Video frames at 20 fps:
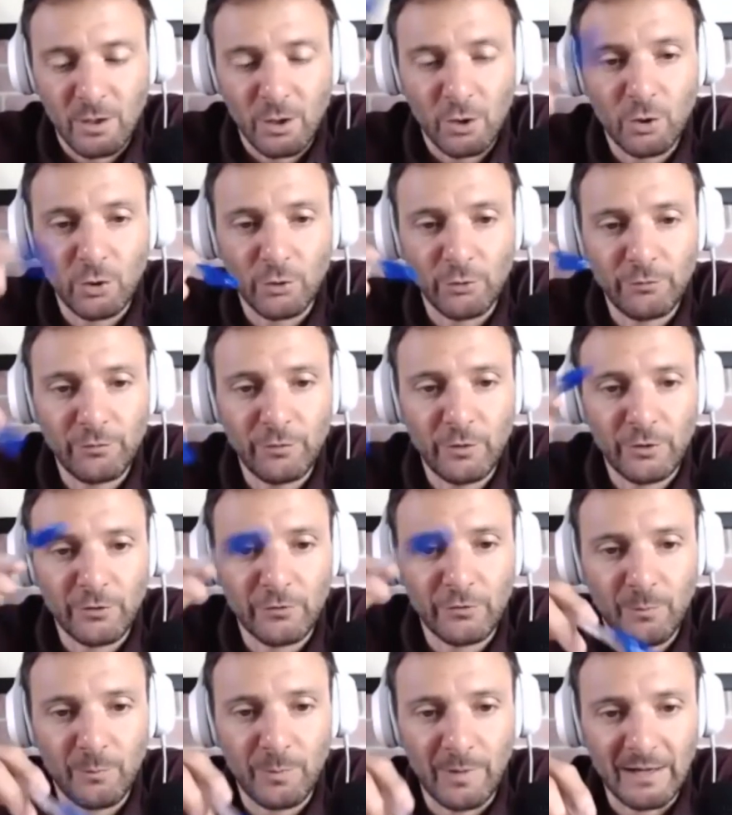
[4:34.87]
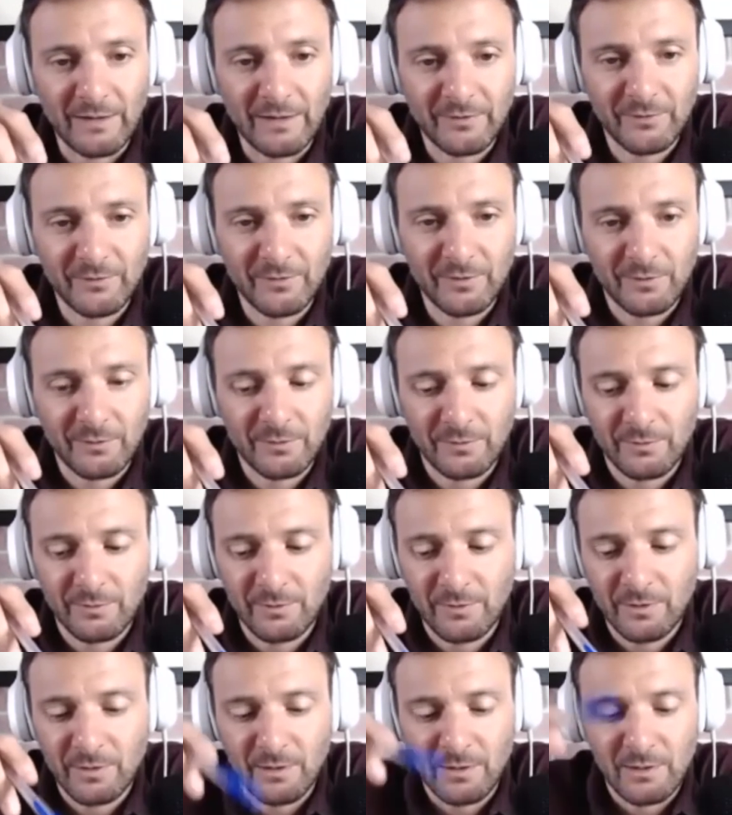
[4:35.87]
converts the past
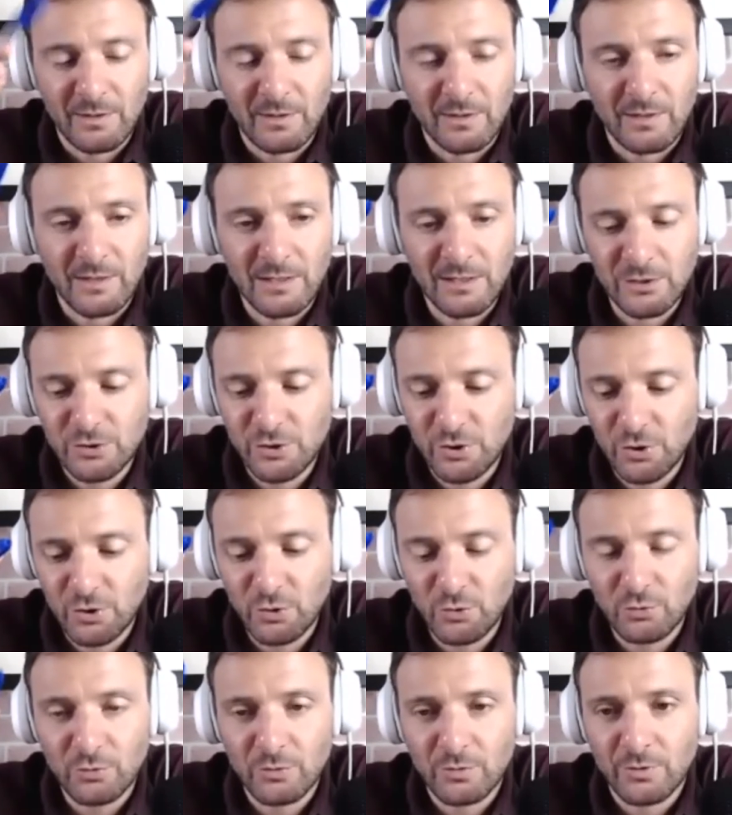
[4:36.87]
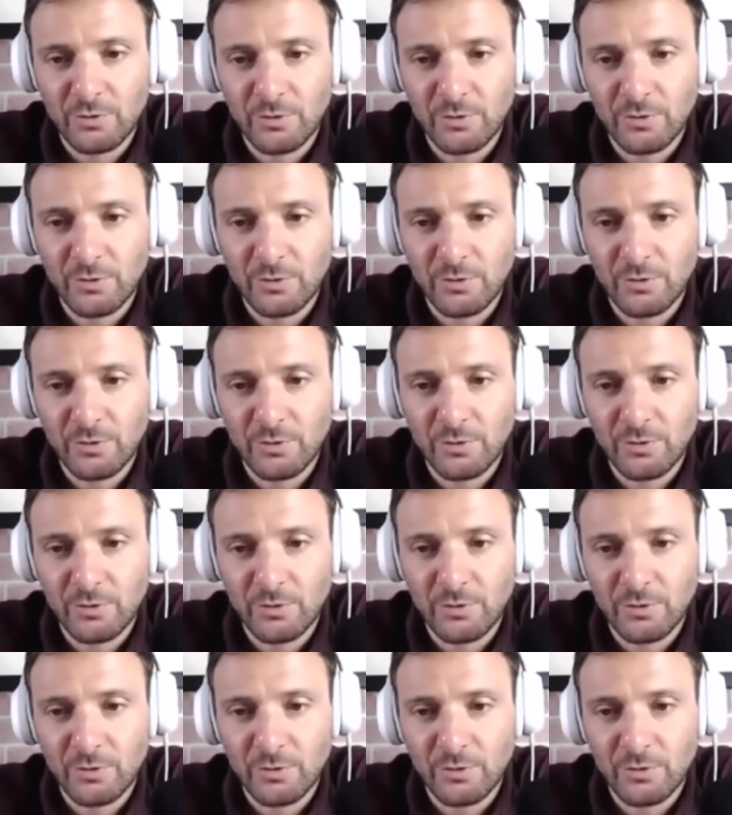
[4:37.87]
into